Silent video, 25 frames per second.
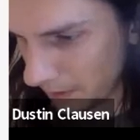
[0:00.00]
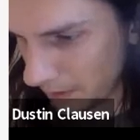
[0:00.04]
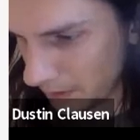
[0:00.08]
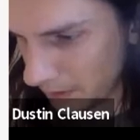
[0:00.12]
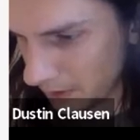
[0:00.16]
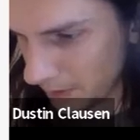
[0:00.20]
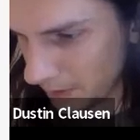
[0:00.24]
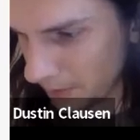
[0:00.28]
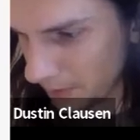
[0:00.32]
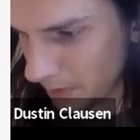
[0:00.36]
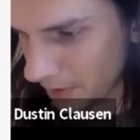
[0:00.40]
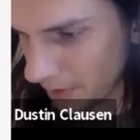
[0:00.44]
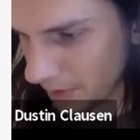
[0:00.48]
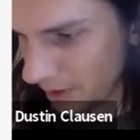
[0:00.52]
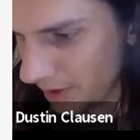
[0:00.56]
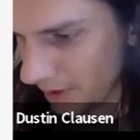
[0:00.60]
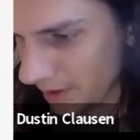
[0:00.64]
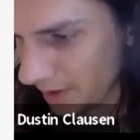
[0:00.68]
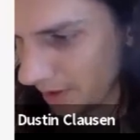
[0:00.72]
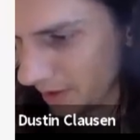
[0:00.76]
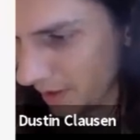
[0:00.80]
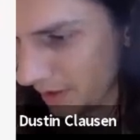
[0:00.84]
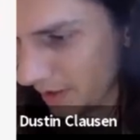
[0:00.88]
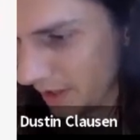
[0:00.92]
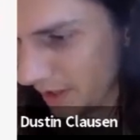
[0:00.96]
To put on
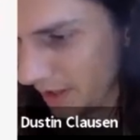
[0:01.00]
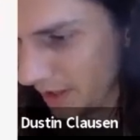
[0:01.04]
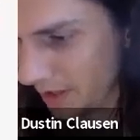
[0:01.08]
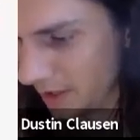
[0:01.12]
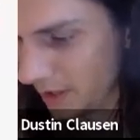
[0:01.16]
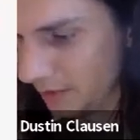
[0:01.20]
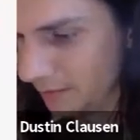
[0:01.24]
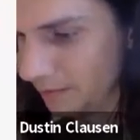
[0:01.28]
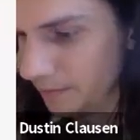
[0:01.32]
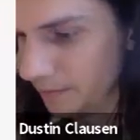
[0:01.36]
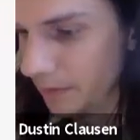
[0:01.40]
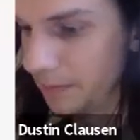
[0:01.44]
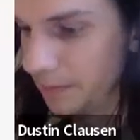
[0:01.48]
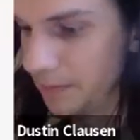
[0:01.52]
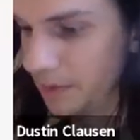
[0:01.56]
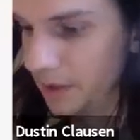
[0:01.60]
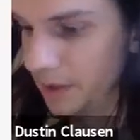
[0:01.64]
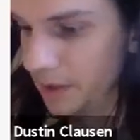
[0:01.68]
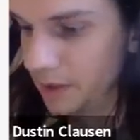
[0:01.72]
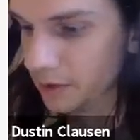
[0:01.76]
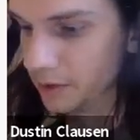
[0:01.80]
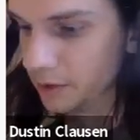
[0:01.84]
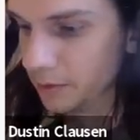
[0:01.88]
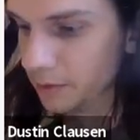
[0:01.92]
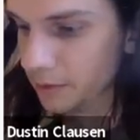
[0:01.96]
a condensed
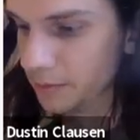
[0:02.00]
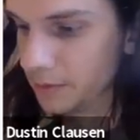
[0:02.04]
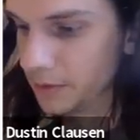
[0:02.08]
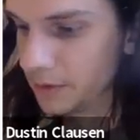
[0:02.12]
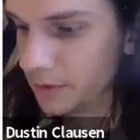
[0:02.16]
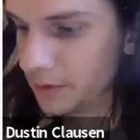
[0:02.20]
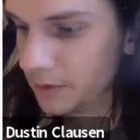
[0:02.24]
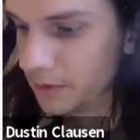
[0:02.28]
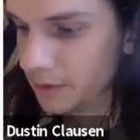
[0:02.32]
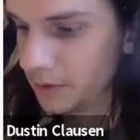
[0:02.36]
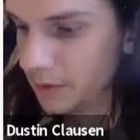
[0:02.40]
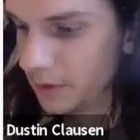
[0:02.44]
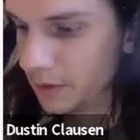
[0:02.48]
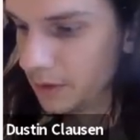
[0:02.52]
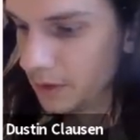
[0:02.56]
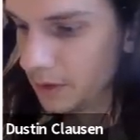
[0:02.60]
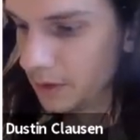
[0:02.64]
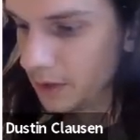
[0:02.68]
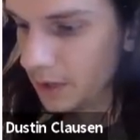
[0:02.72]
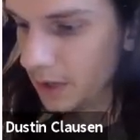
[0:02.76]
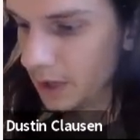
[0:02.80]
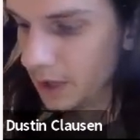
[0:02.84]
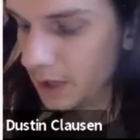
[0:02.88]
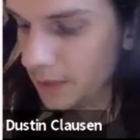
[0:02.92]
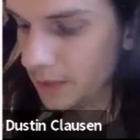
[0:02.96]
abelian groups,
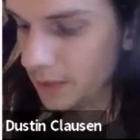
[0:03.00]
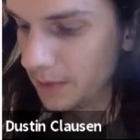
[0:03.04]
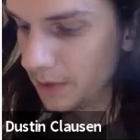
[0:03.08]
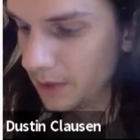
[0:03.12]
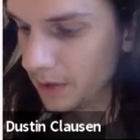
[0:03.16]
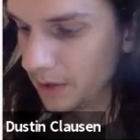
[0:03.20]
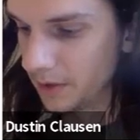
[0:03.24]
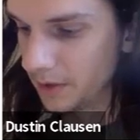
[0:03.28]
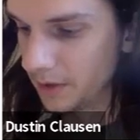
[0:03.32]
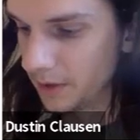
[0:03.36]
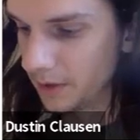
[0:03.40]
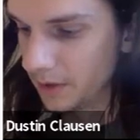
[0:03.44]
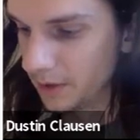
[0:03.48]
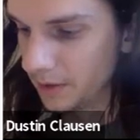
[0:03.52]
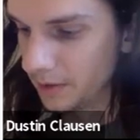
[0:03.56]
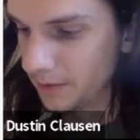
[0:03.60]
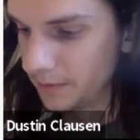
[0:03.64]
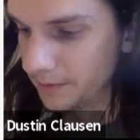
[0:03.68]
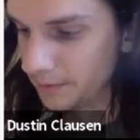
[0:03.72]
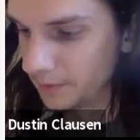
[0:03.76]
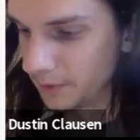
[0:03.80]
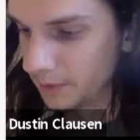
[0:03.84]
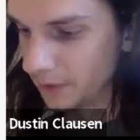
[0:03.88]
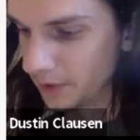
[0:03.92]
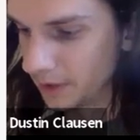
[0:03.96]
to put on
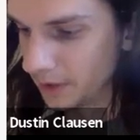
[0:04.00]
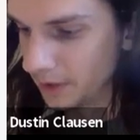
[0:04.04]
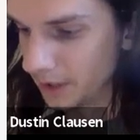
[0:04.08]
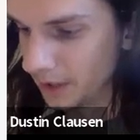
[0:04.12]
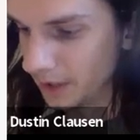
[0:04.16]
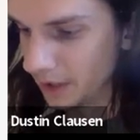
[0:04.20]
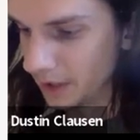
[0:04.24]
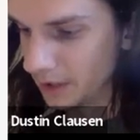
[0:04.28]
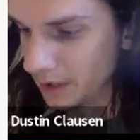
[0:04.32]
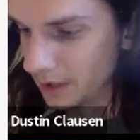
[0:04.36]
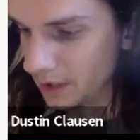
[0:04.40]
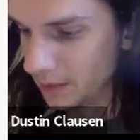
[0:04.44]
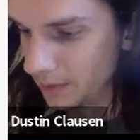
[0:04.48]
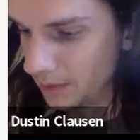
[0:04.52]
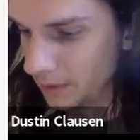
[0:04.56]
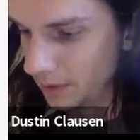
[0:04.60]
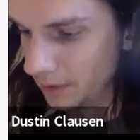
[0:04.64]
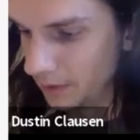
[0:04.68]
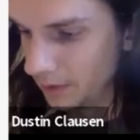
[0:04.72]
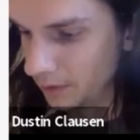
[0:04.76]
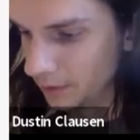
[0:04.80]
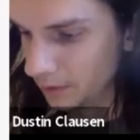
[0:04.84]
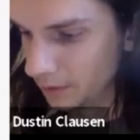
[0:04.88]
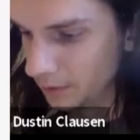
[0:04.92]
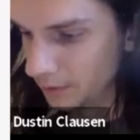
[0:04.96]
condensed
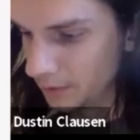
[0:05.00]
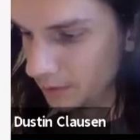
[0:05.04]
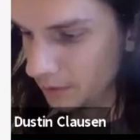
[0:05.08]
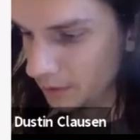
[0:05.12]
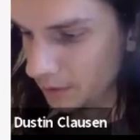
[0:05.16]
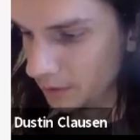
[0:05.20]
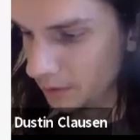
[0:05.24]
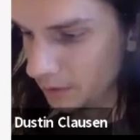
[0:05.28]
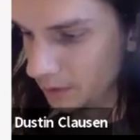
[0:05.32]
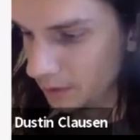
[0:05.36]
abelian groups.